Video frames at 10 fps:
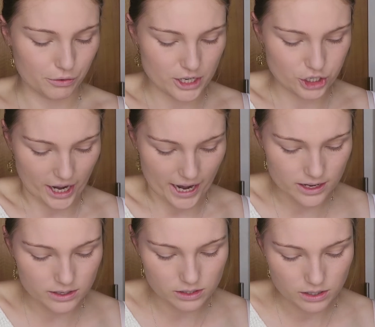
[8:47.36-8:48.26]

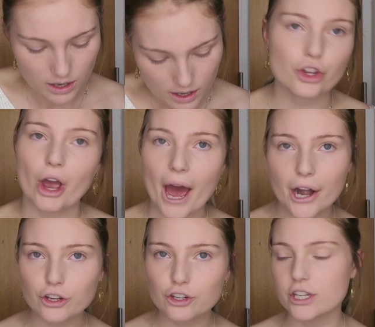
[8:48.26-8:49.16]
shades. So I
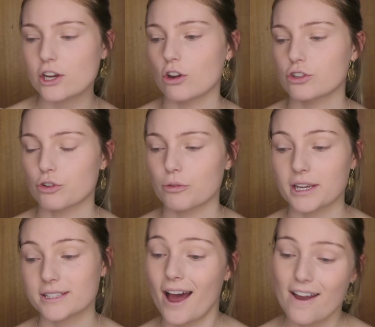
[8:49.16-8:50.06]
don't usually contour
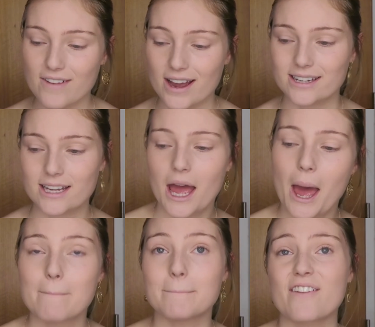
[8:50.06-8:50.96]
because I find
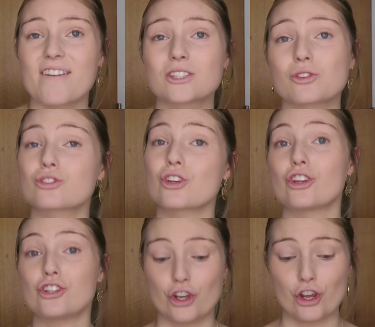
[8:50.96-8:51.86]
my face looks
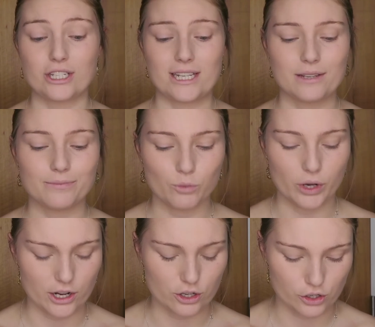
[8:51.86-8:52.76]
dirty
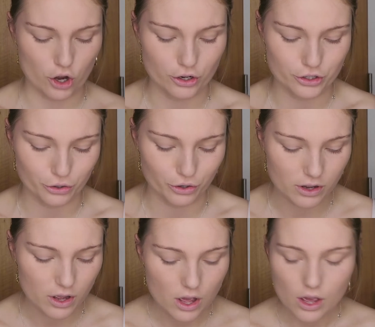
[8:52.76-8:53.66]
when I use
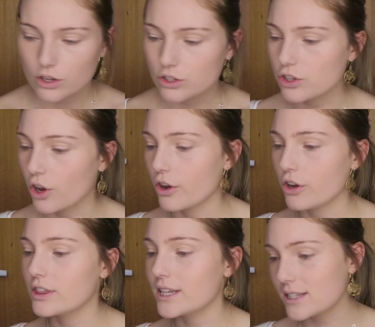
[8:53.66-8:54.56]
contour.
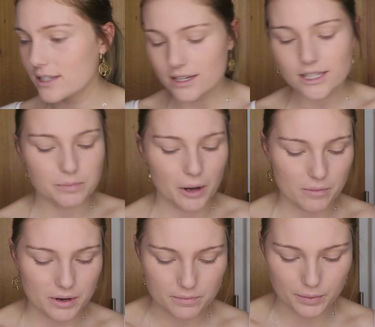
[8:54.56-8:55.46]
So this is an
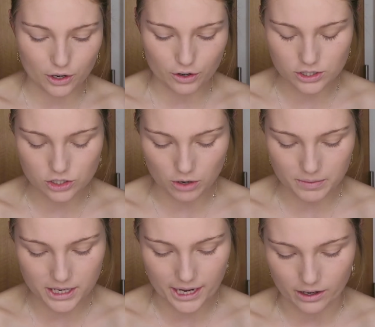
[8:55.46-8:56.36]
experiment, but Chris told
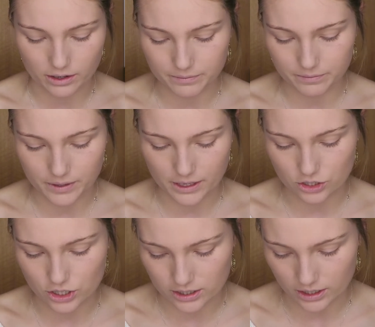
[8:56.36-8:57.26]
me to get it and
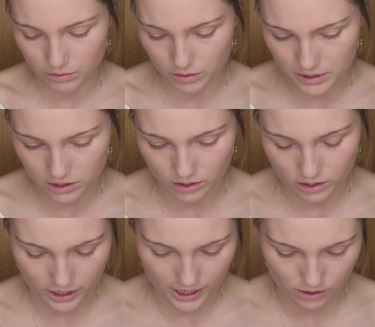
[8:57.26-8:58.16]
she said it would be
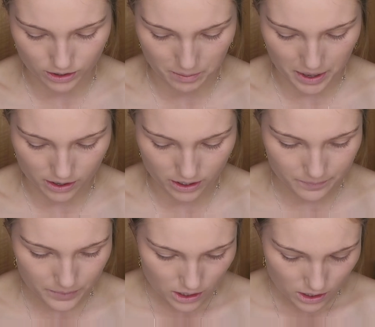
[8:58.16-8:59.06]
good. Okay, good, they're
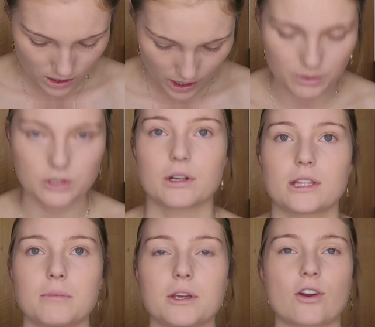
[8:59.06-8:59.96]
powder. I was worried
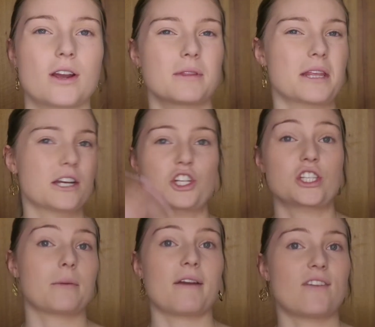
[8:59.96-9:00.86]
they'd be cream and then I'd just
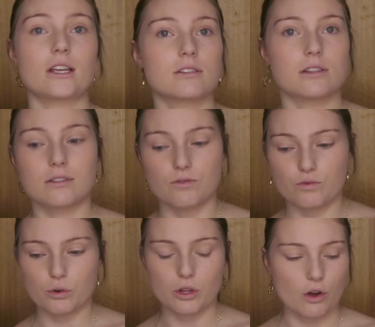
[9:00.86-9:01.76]
set my face and
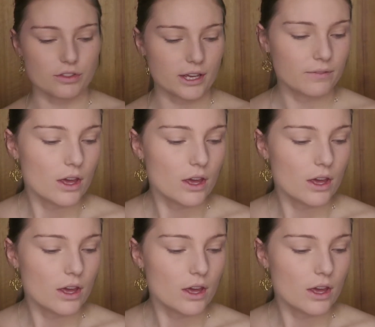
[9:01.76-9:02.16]
ruin the whole thing.